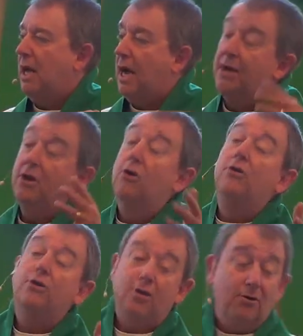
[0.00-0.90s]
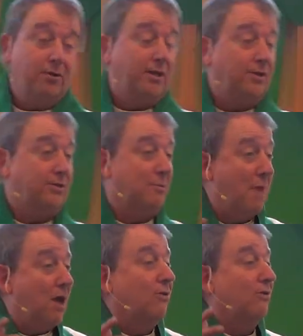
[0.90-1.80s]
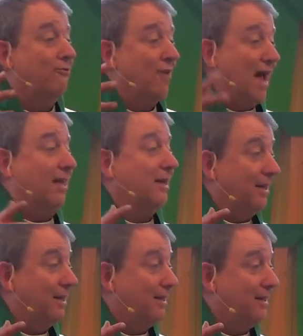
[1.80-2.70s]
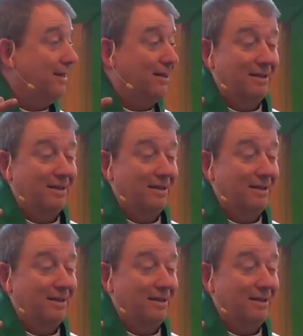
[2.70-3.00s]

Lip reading: I know you know that there's a mountain valley